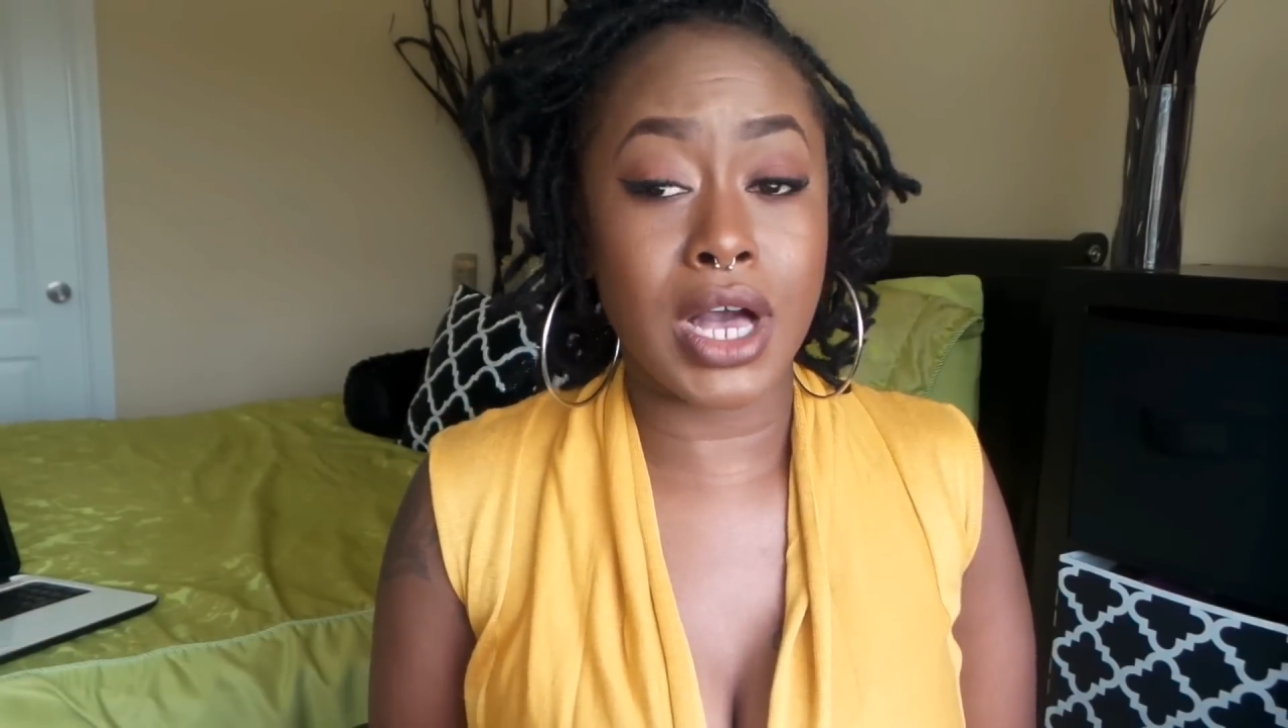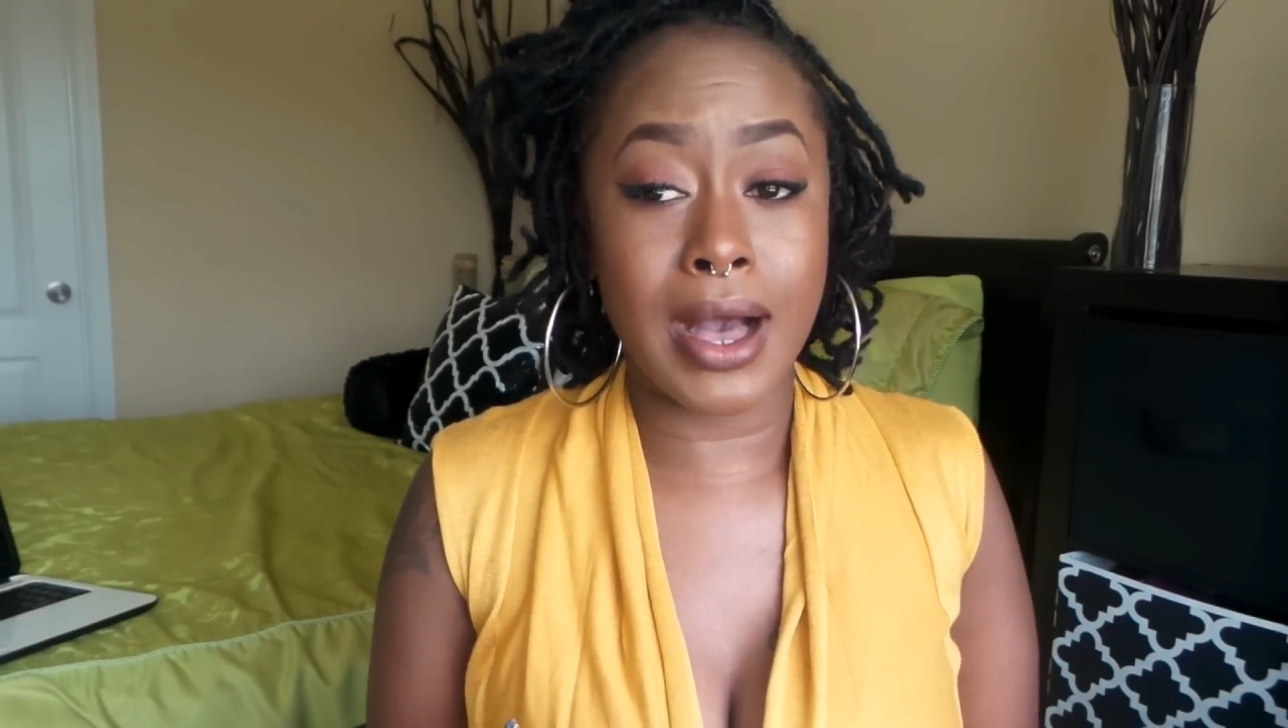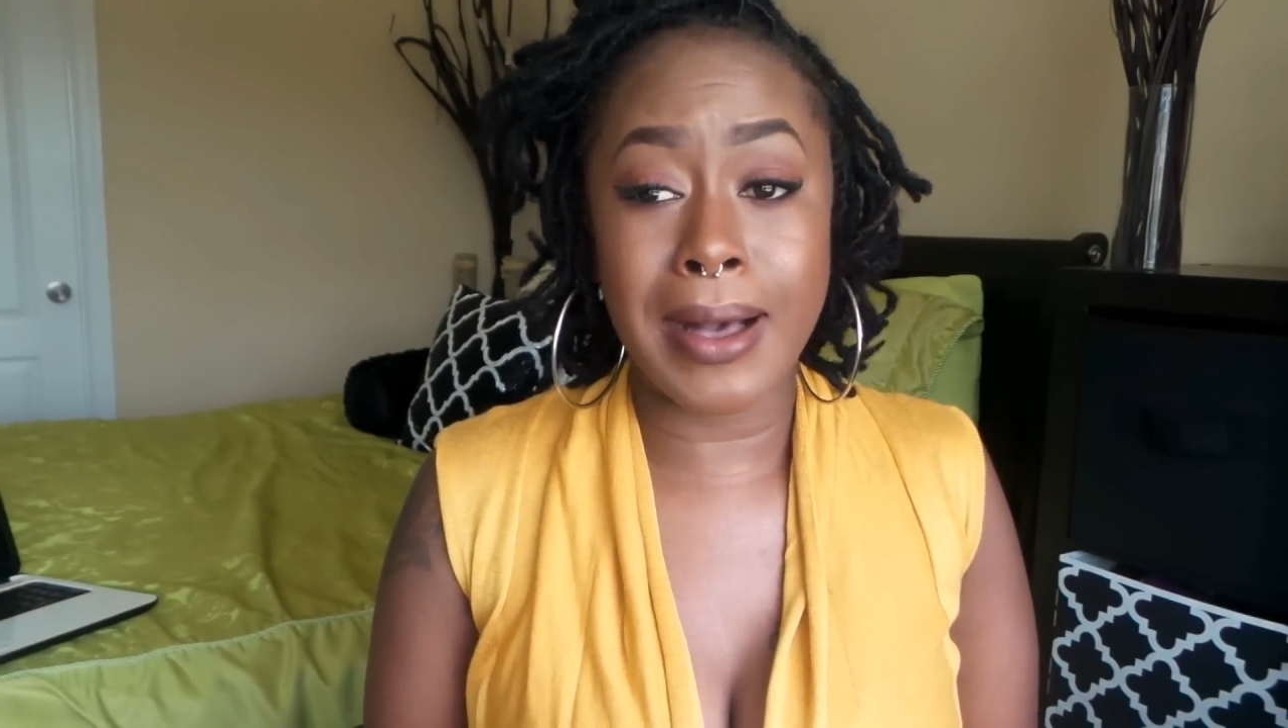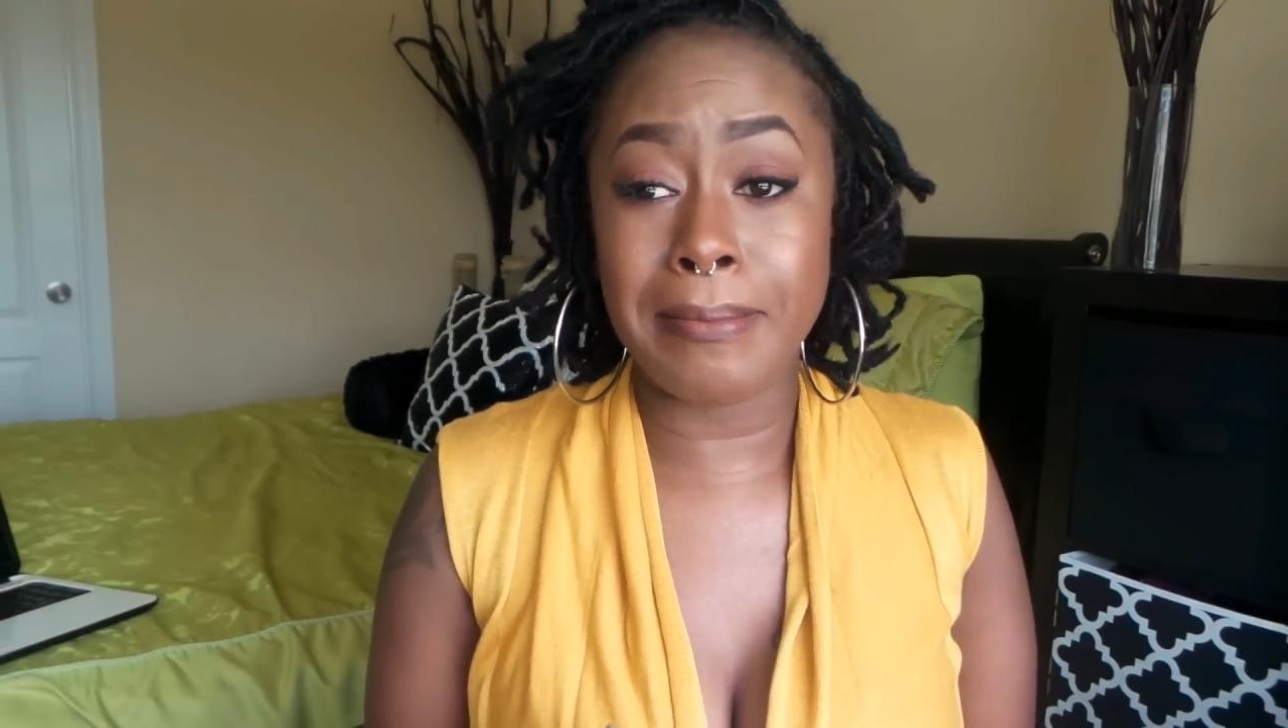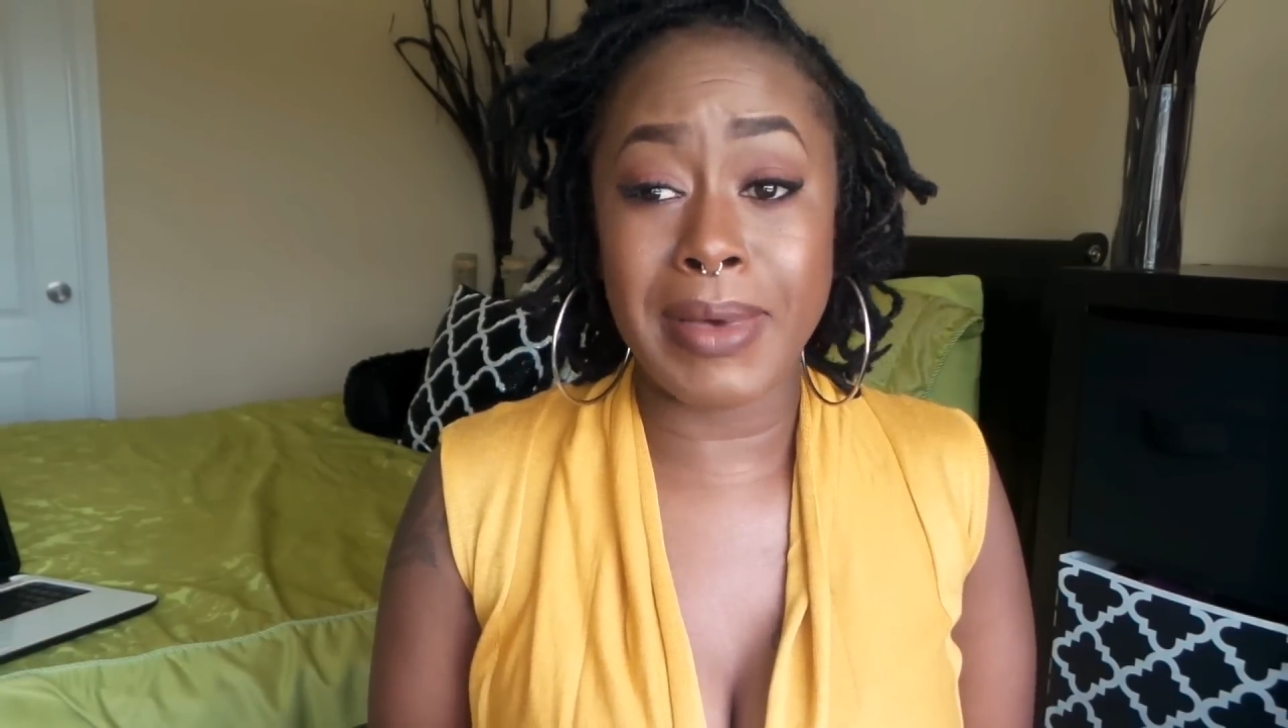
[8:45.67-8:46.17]

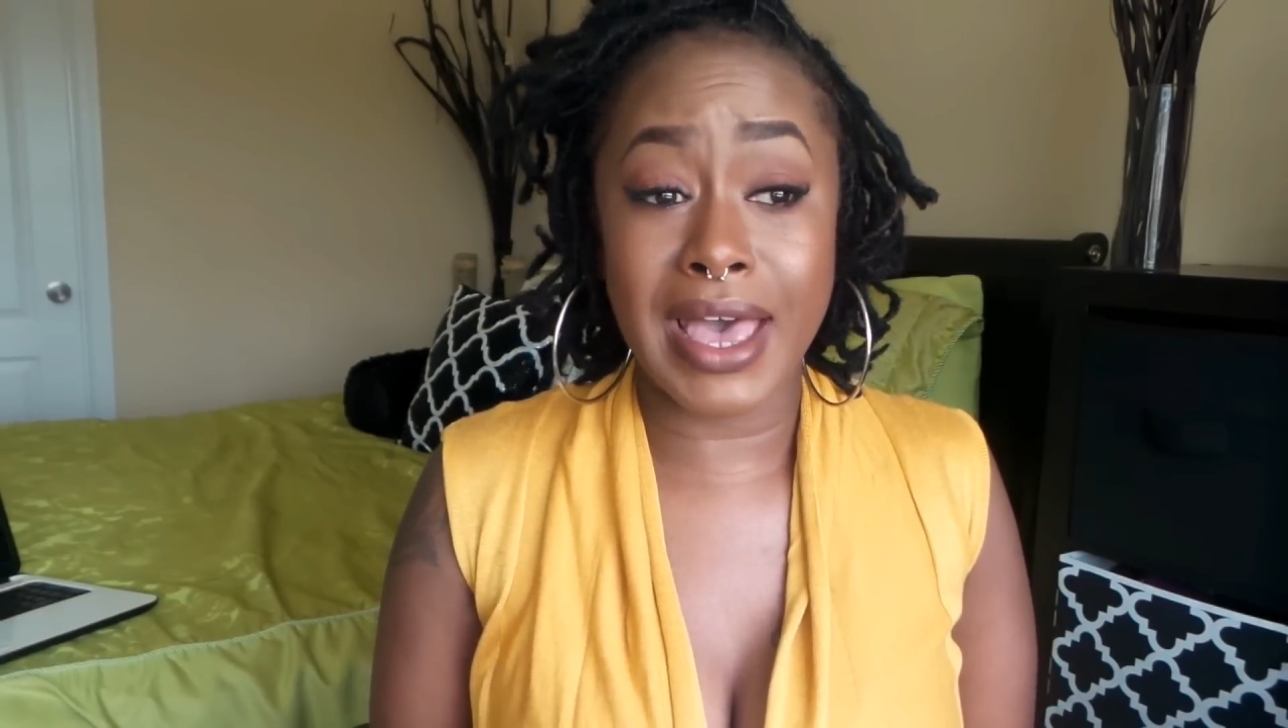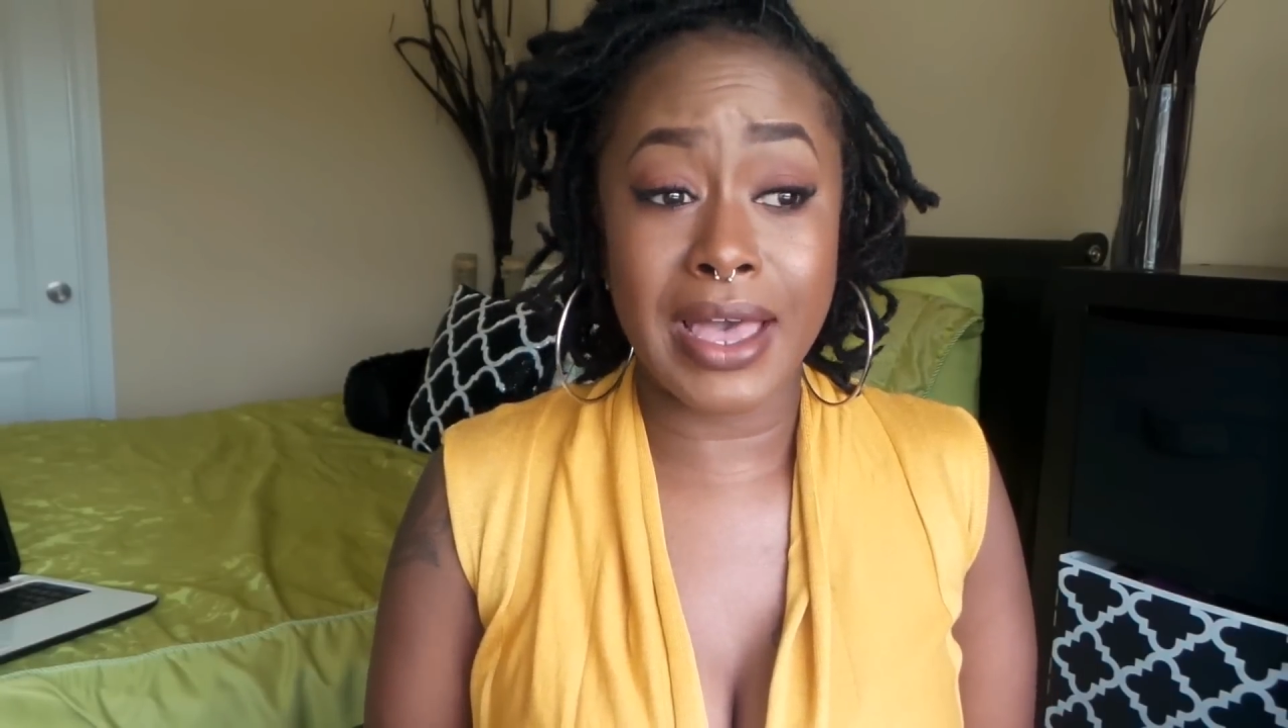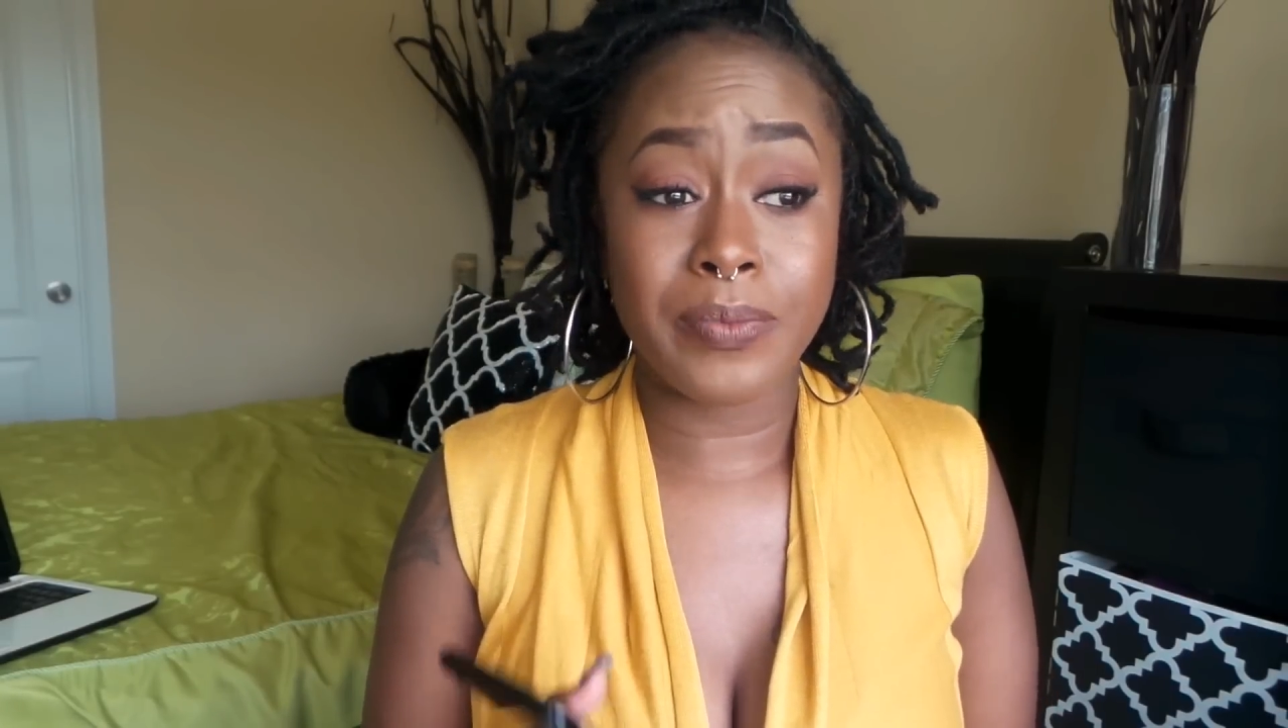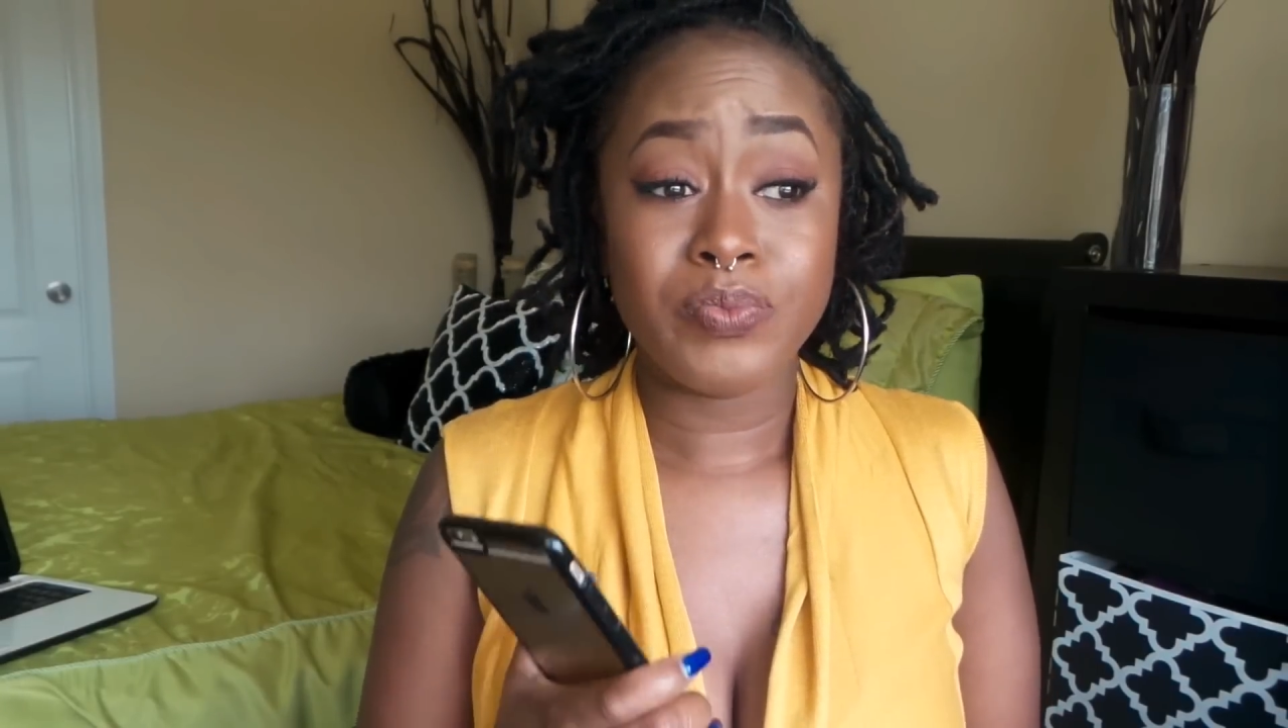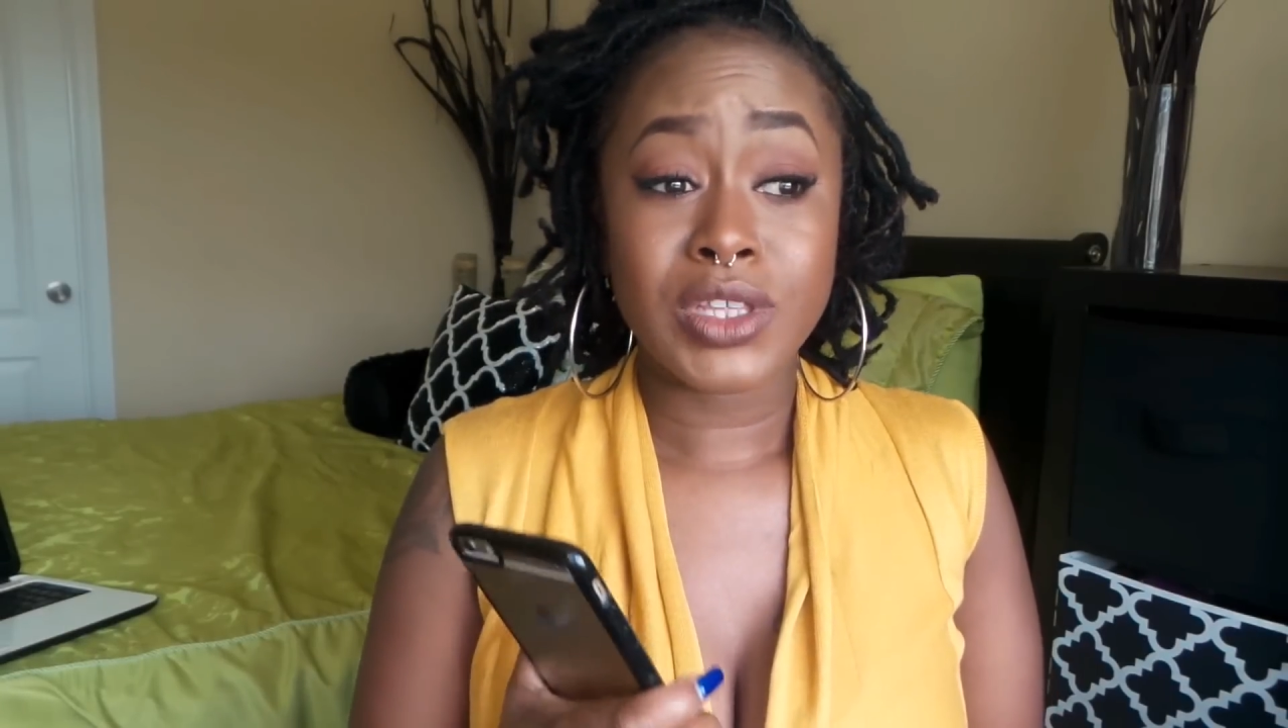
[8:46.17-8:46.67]

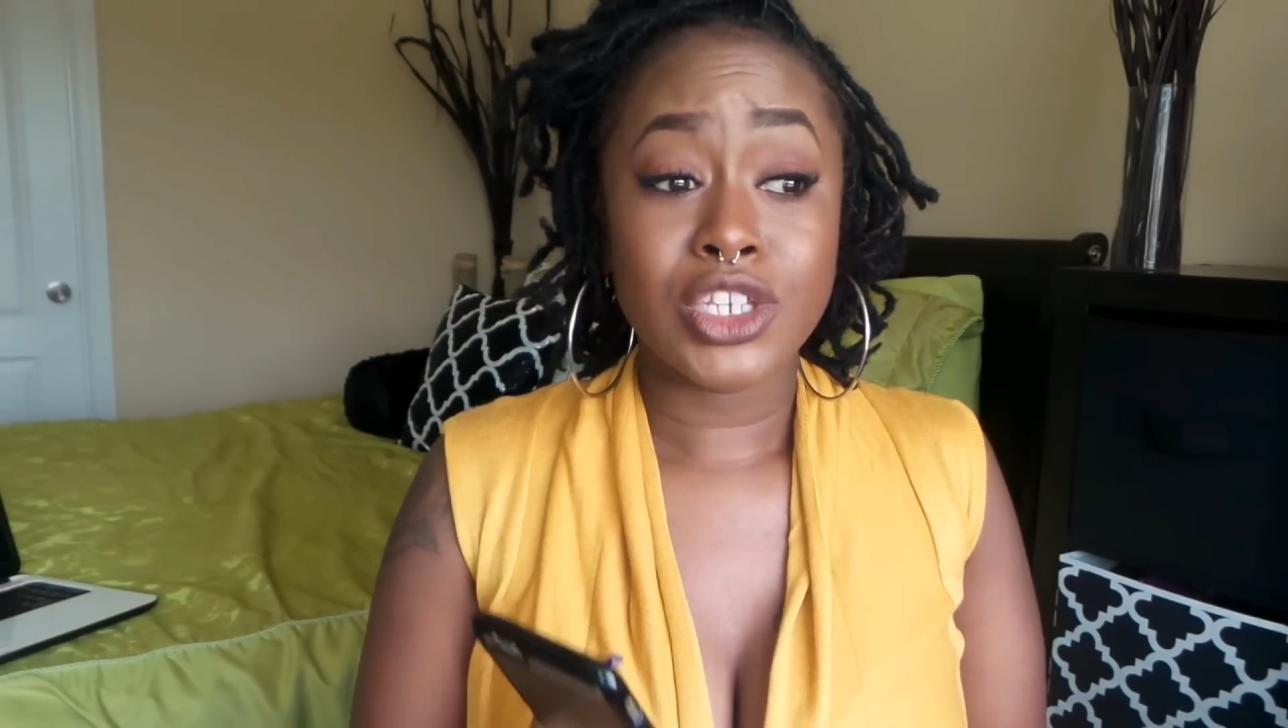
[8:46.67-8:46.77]
combat